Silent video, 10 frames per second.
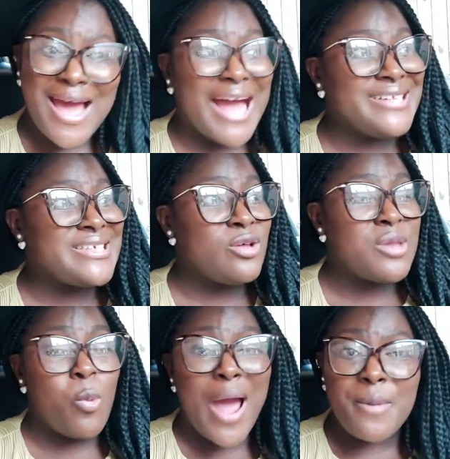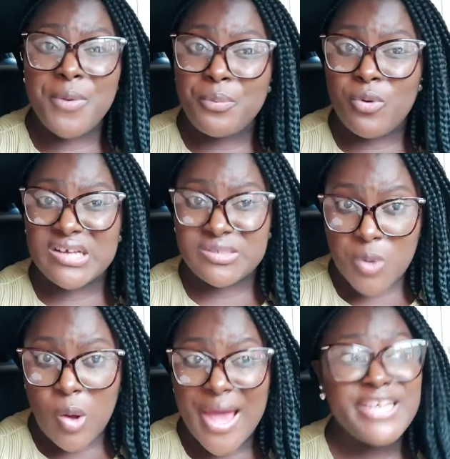I told the white people as
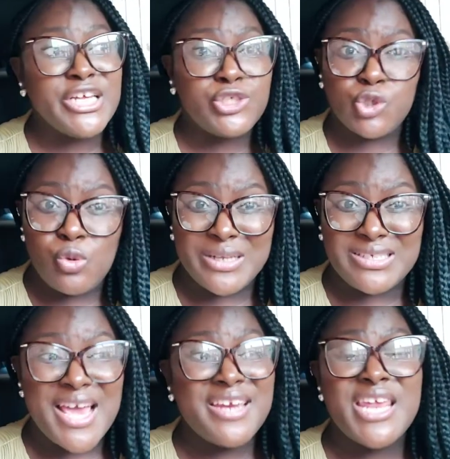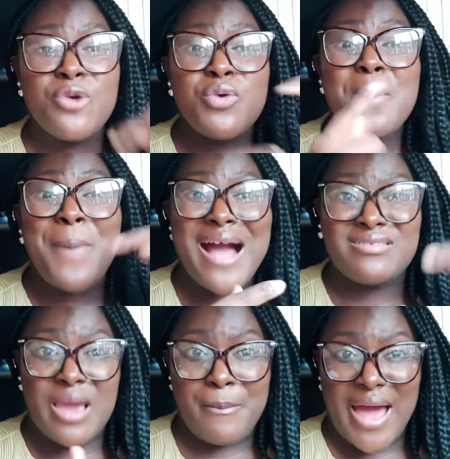well, and they do it. They repack
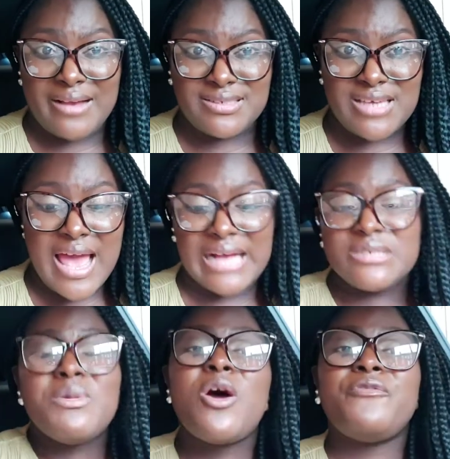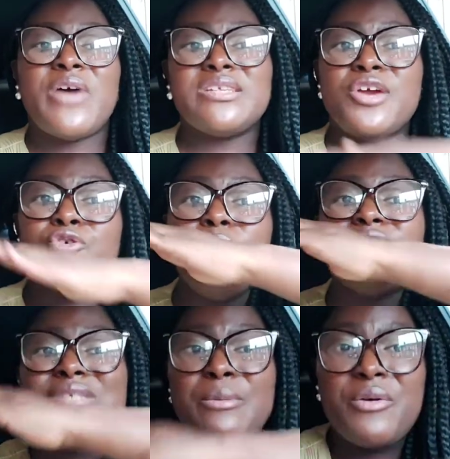their bags. As a matter of fact, they remove
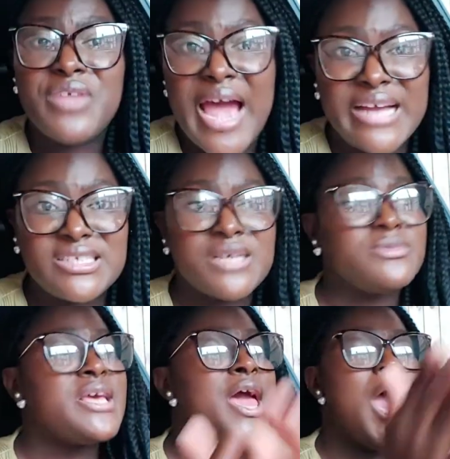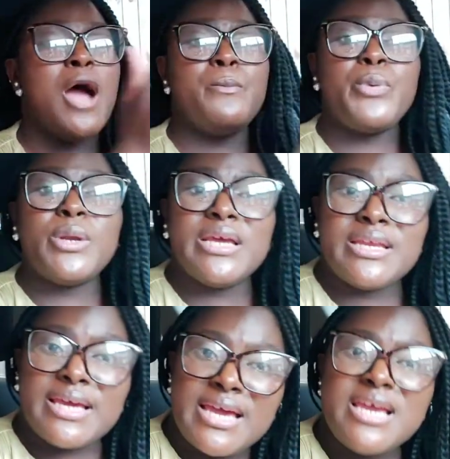some of the items and put it
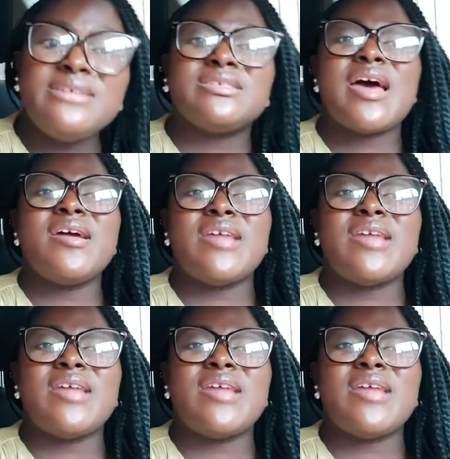inside